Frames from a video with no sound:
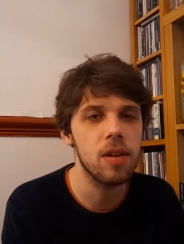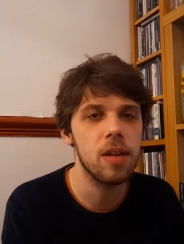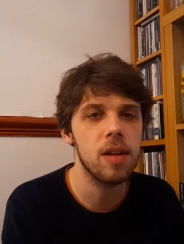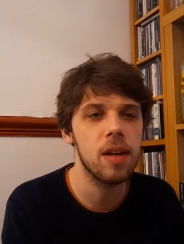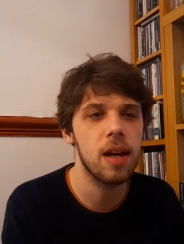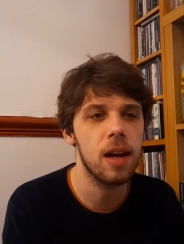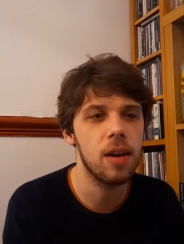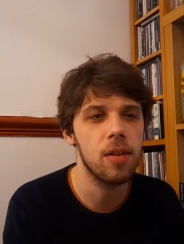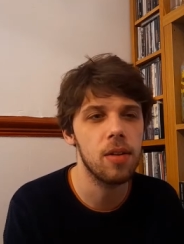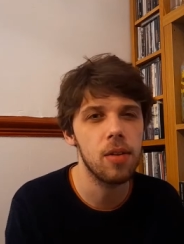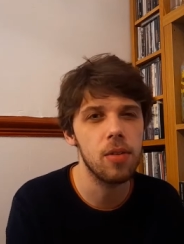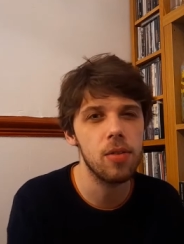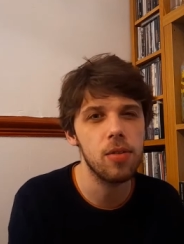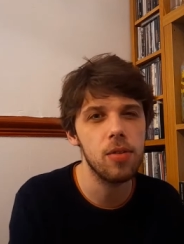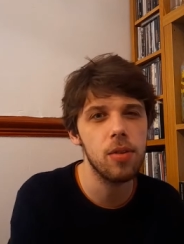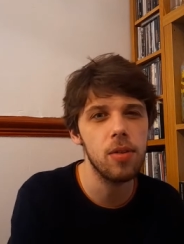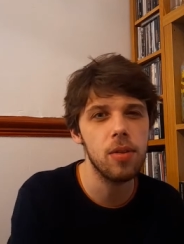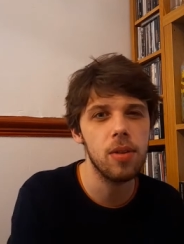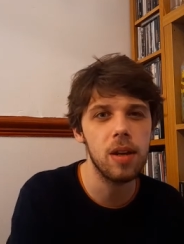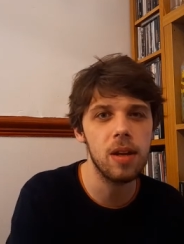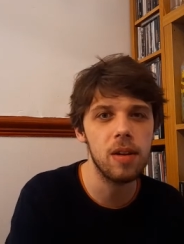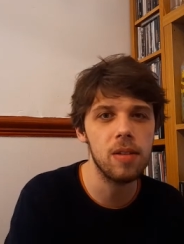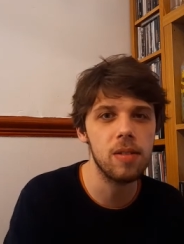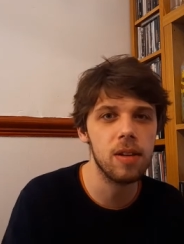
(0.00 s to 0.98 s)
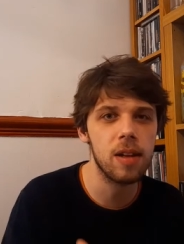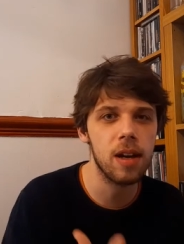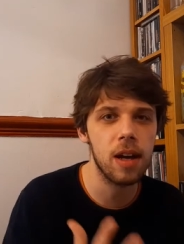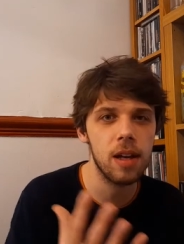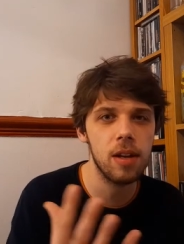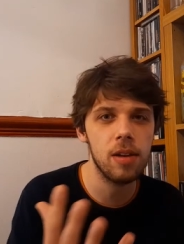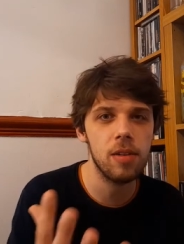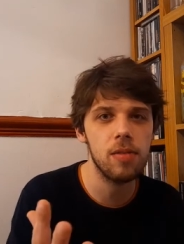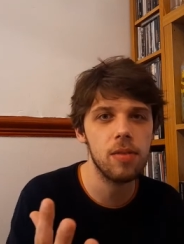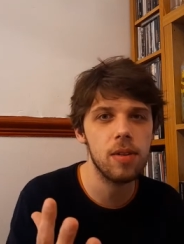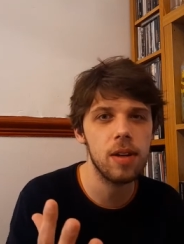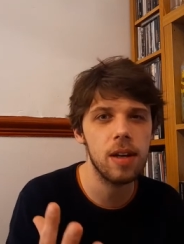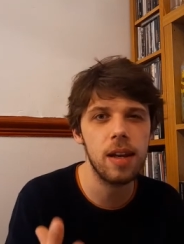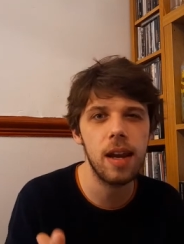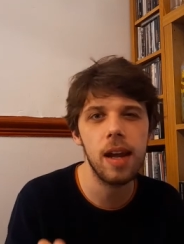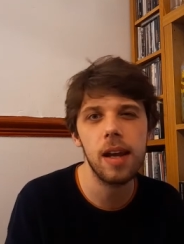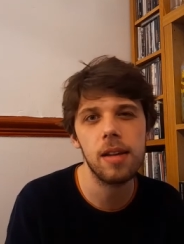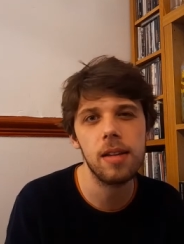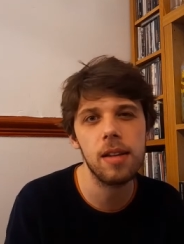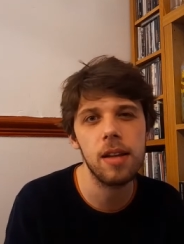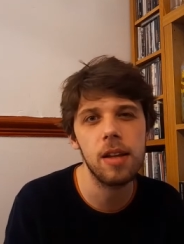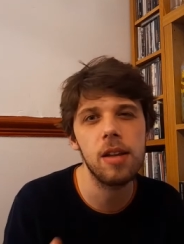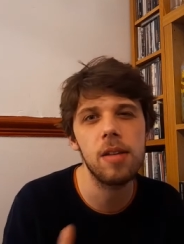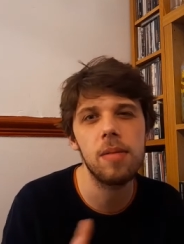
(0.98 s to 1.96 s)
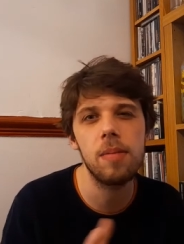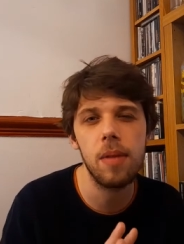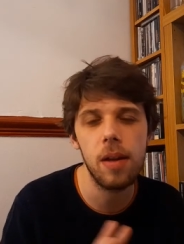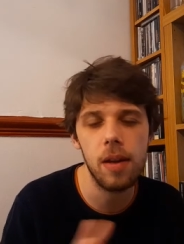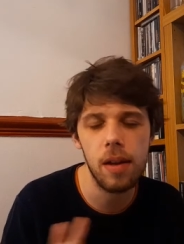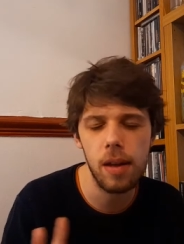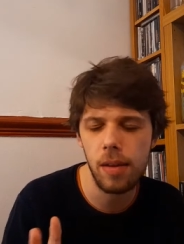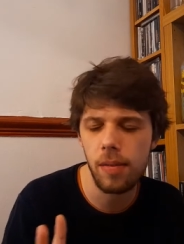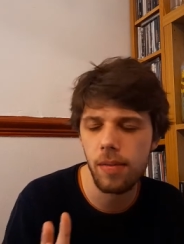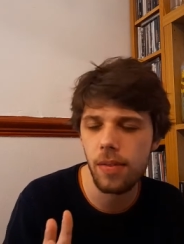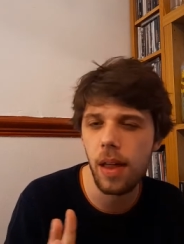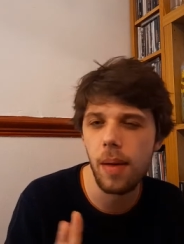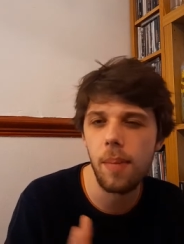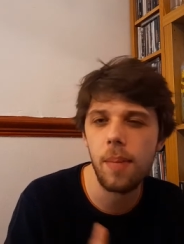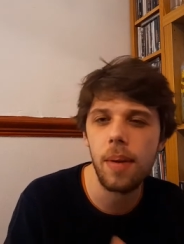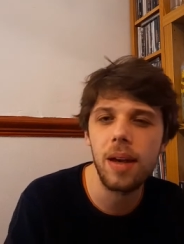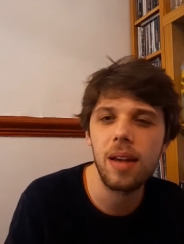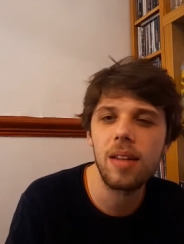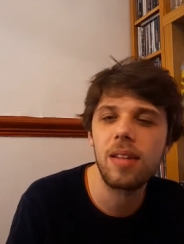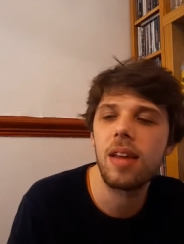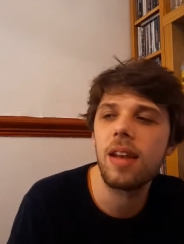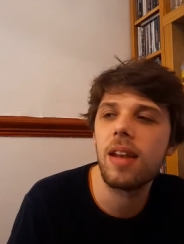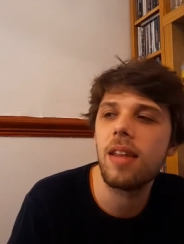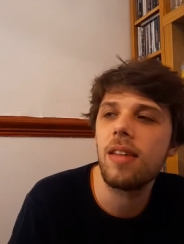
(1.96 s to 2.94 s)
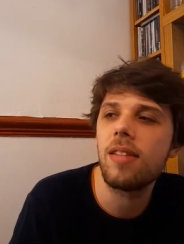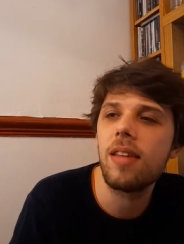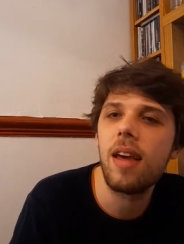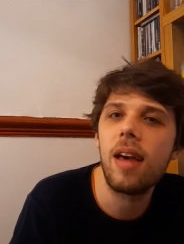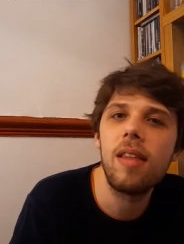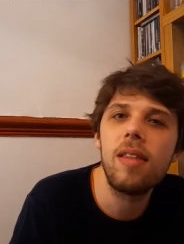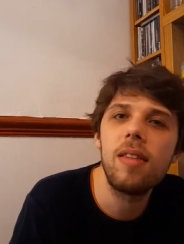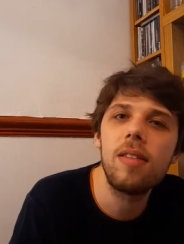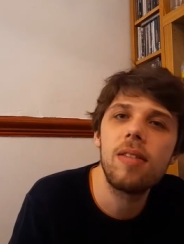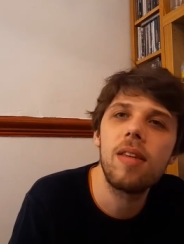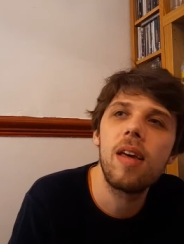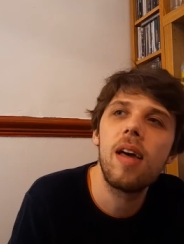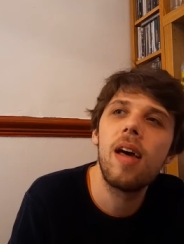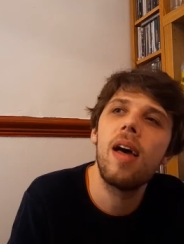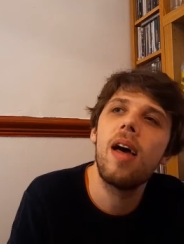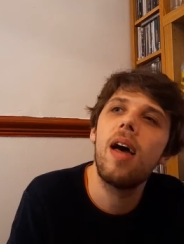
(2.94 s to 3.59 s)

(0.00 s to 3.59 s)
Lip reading: and how those two things are kind of connected, if that makes any sense.